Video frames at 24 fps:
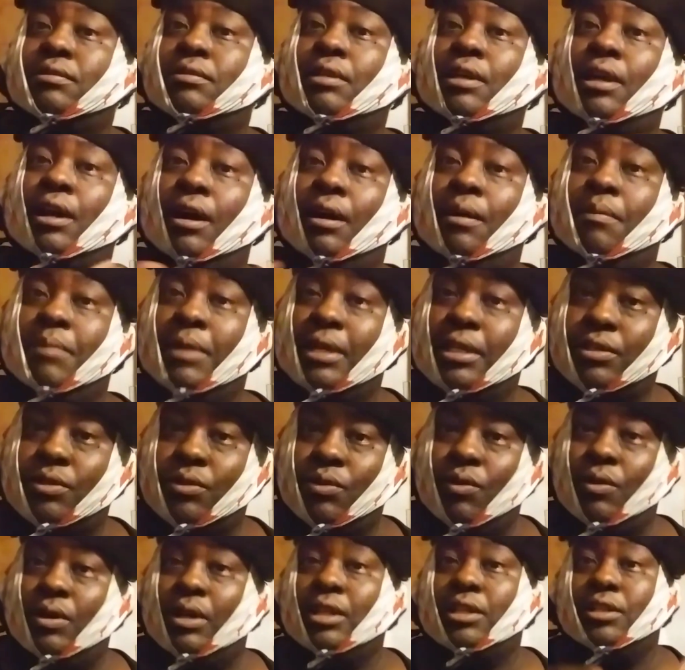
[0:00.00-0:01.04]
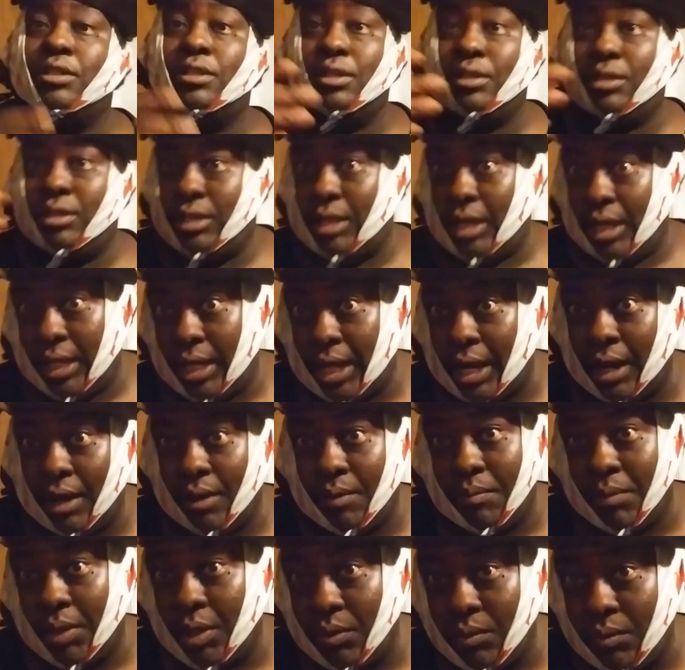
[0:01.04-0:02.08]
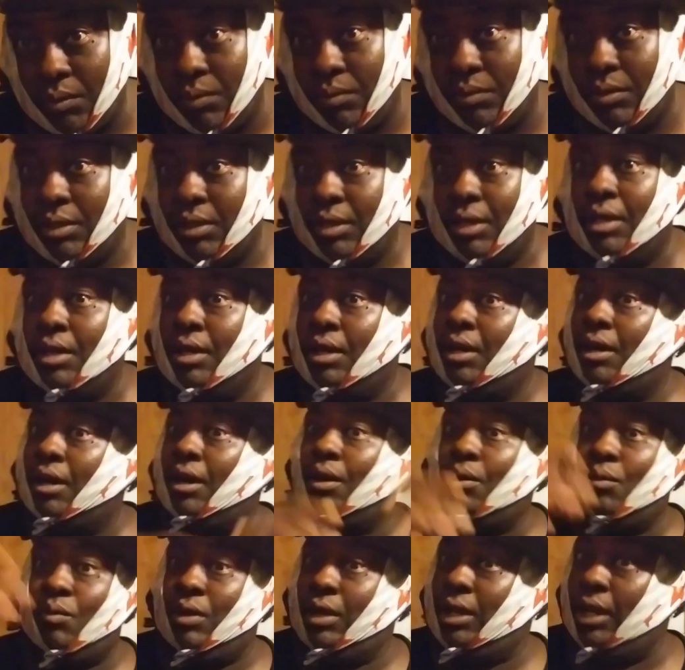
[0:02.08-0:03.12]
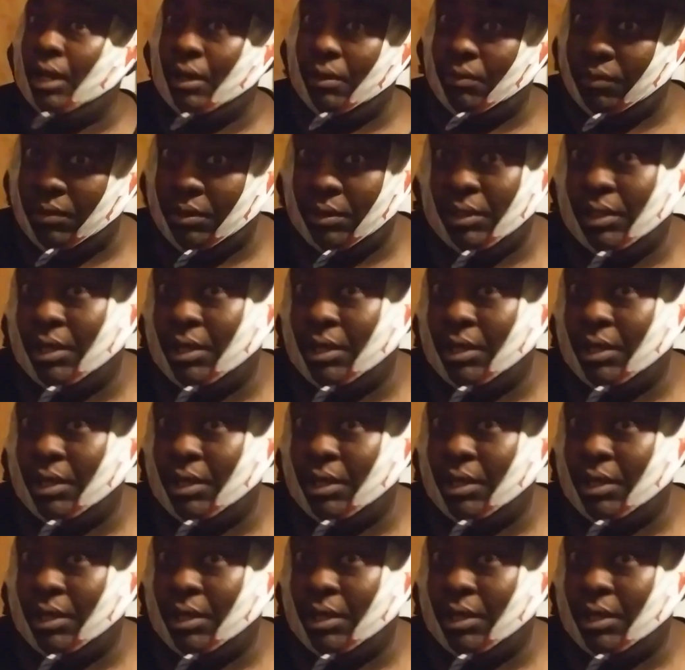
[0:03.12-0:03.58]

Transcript: the government's going into shutdown mode or whatever.